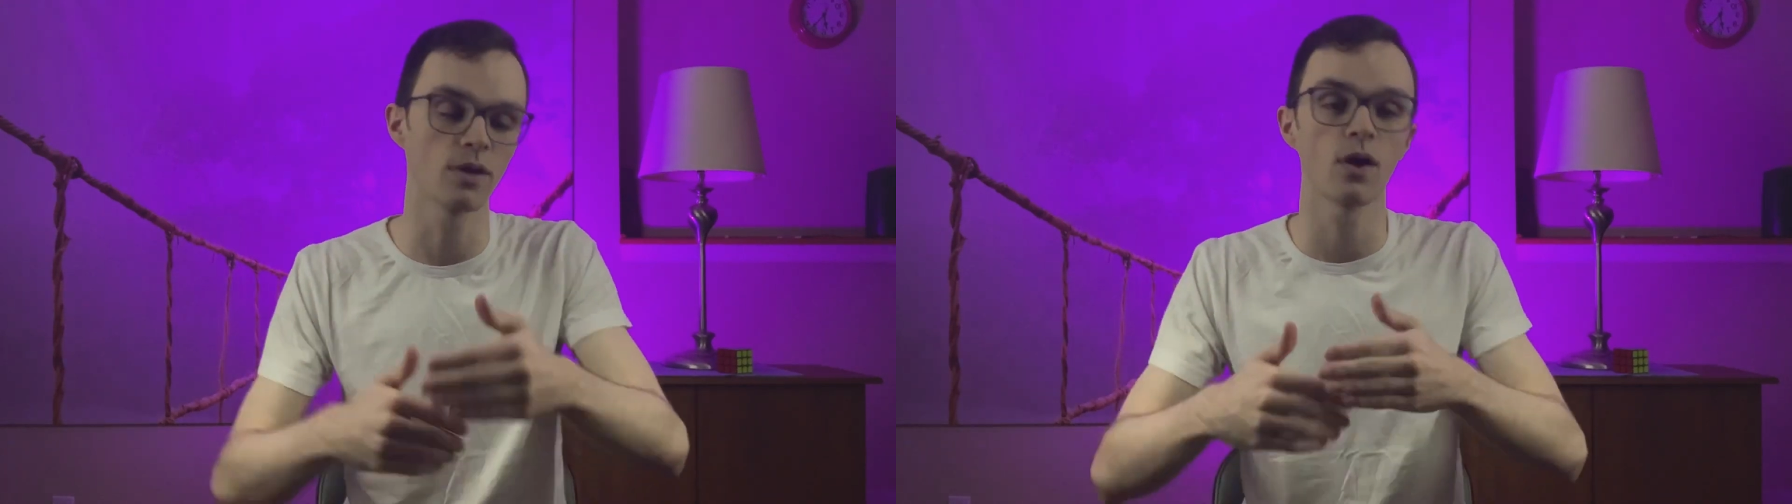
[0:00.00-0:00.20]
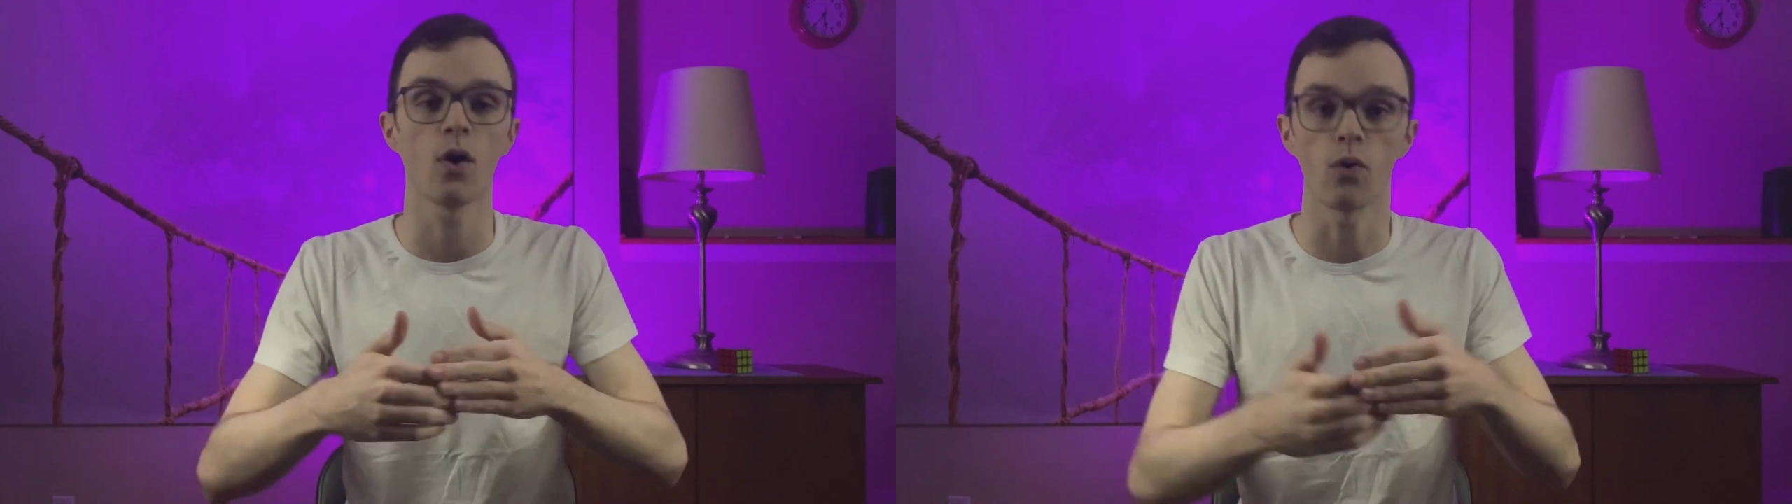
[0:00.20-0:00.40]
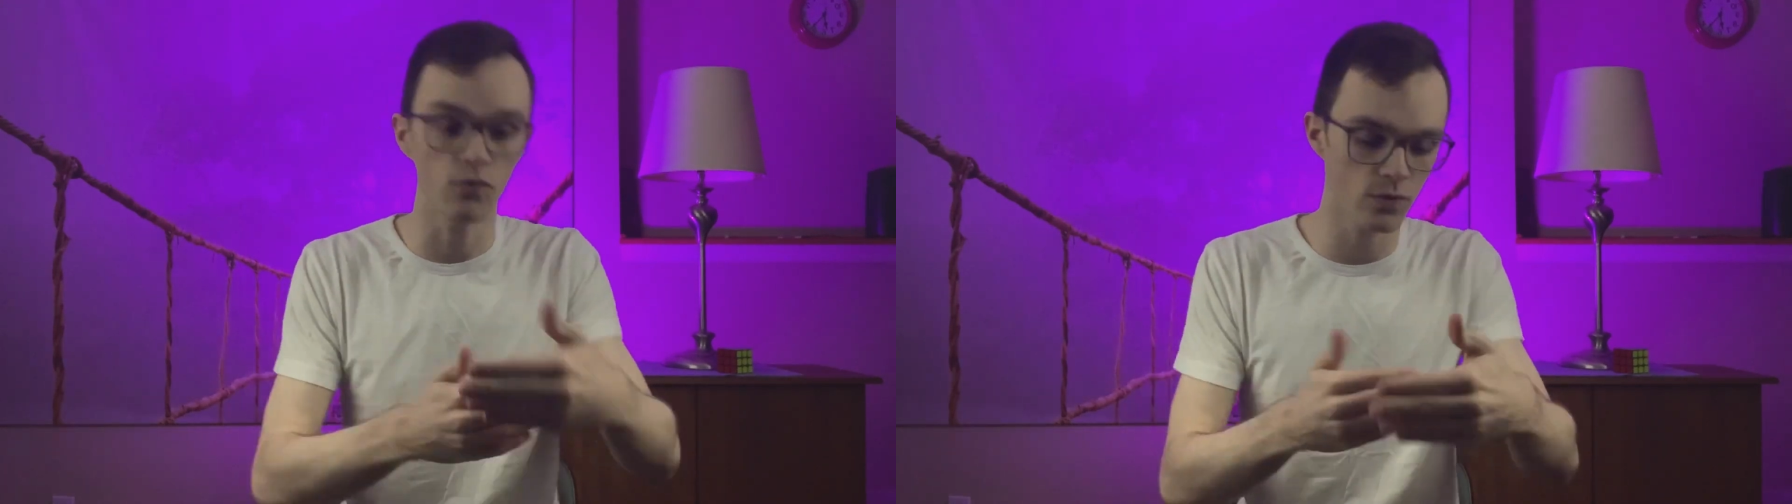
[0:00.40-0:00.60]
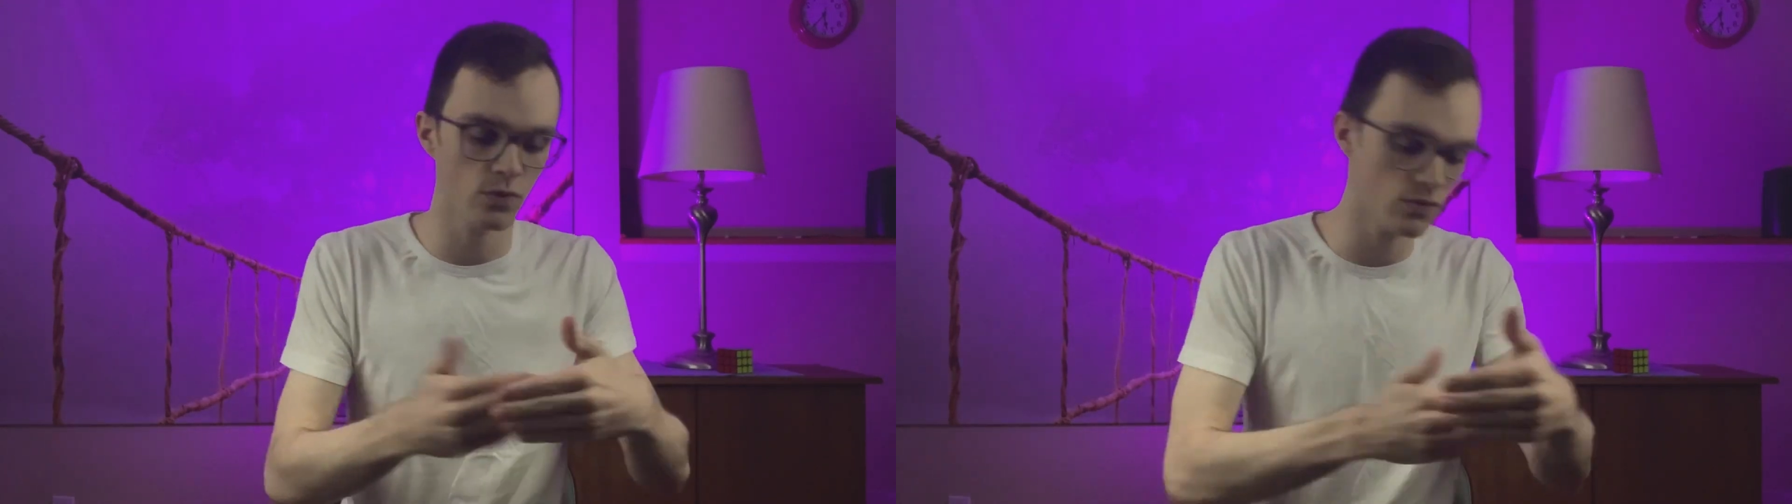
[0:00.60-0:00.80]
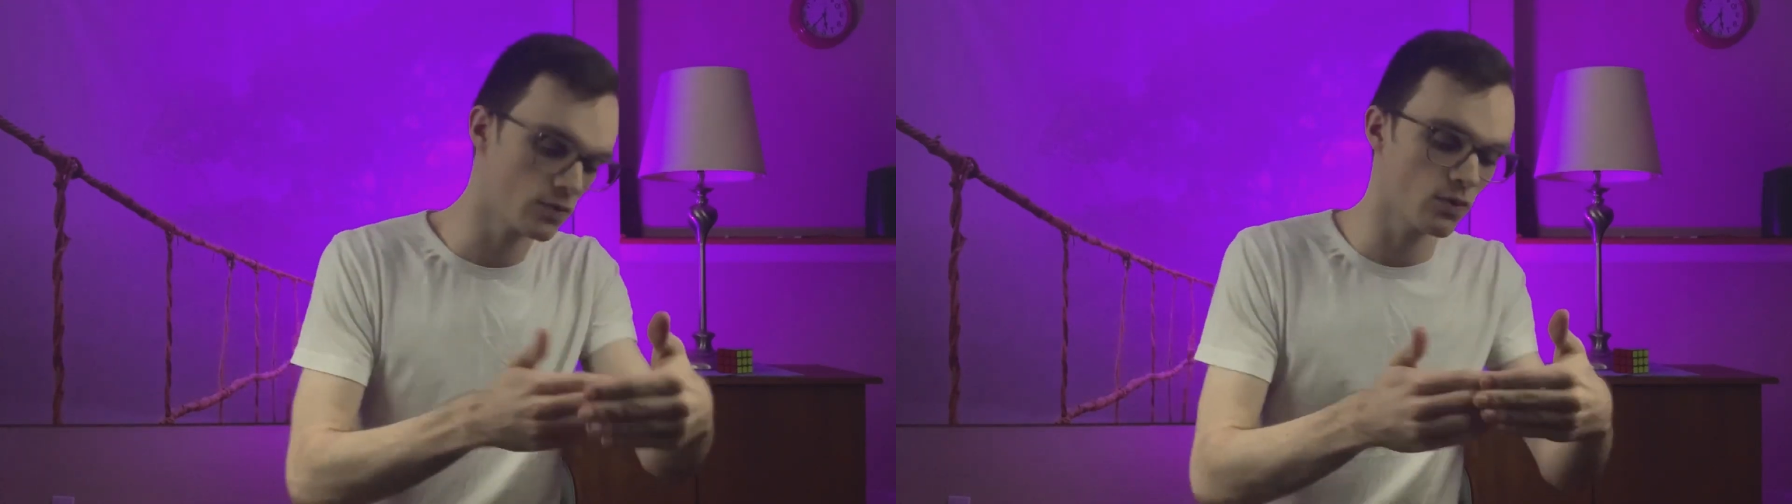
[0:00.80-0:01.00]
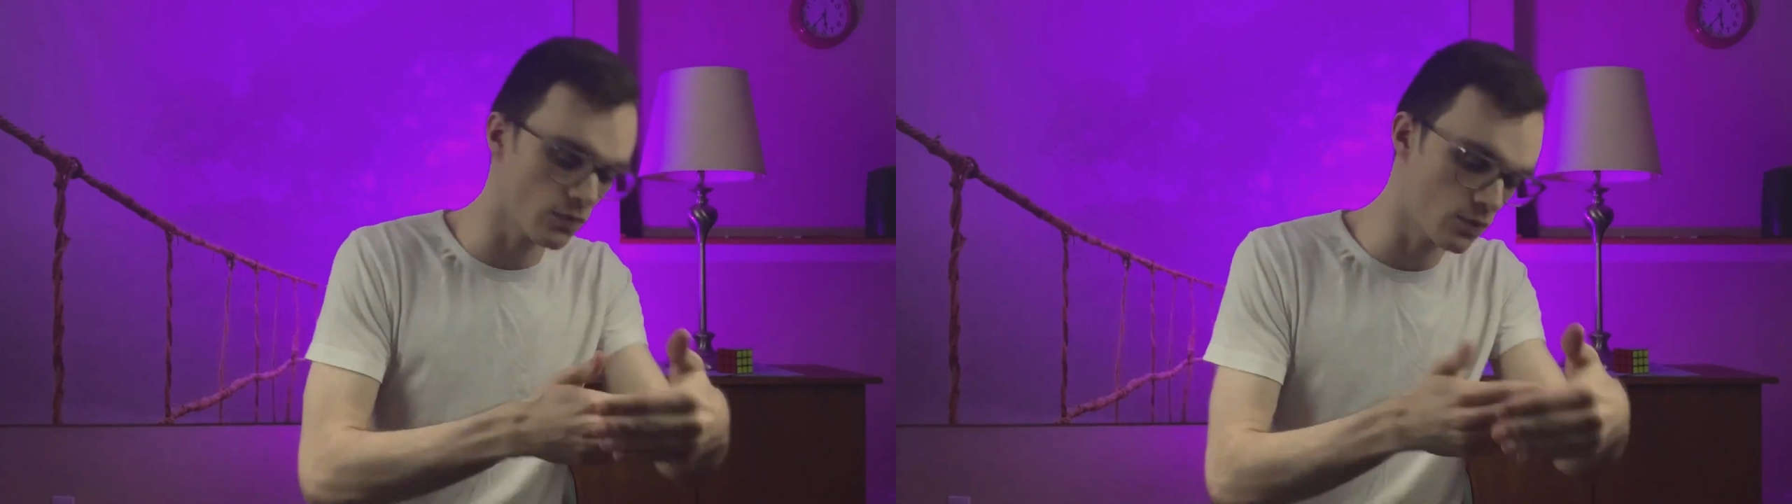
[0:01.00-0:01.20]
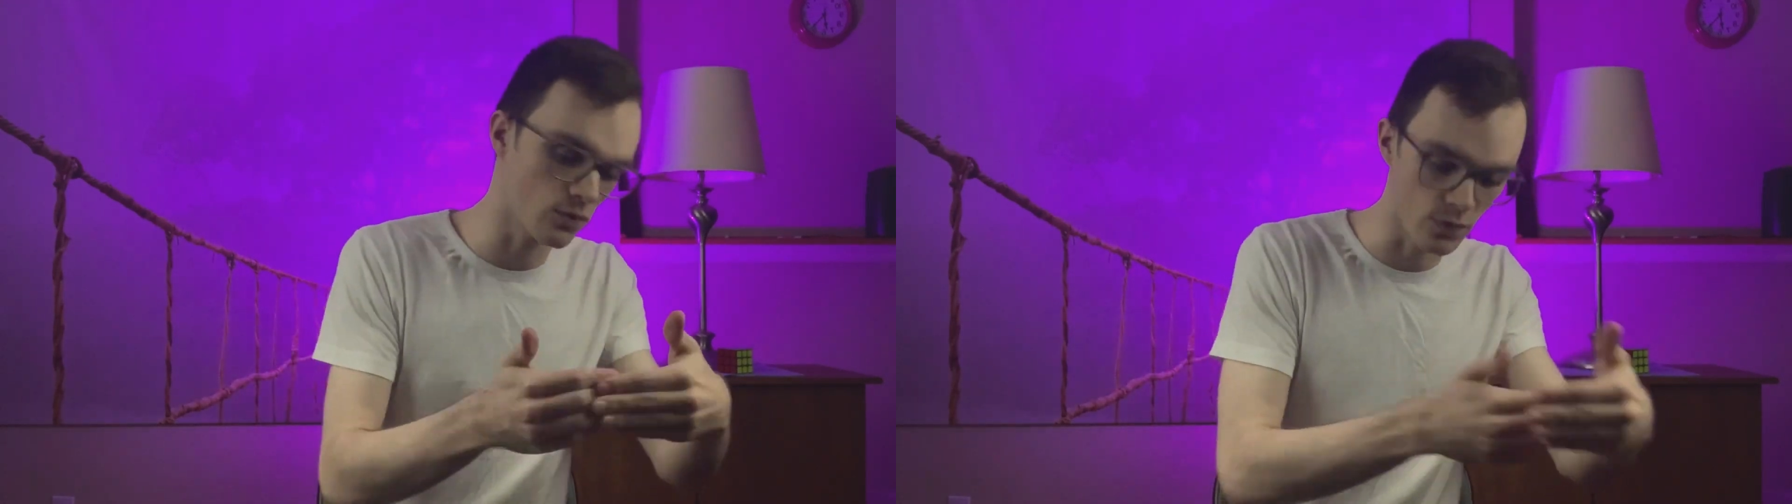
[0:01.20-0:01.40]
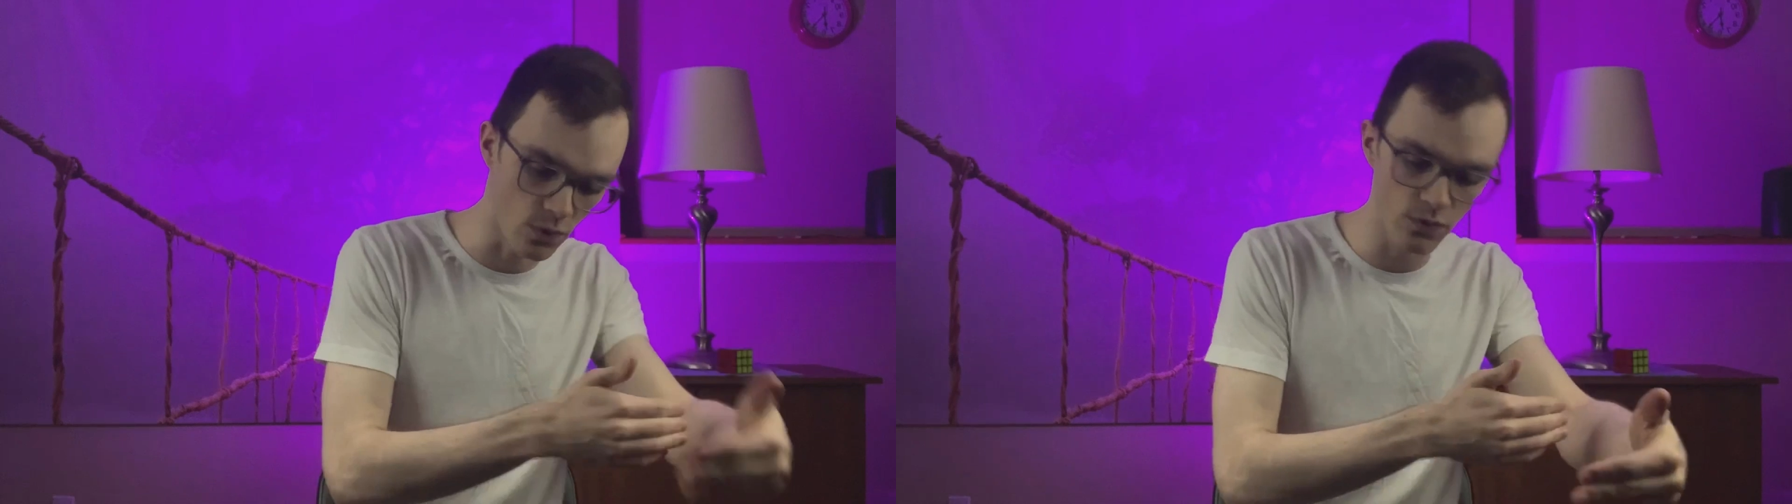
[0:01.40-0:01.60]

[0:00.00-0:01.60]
over and over and over and over and over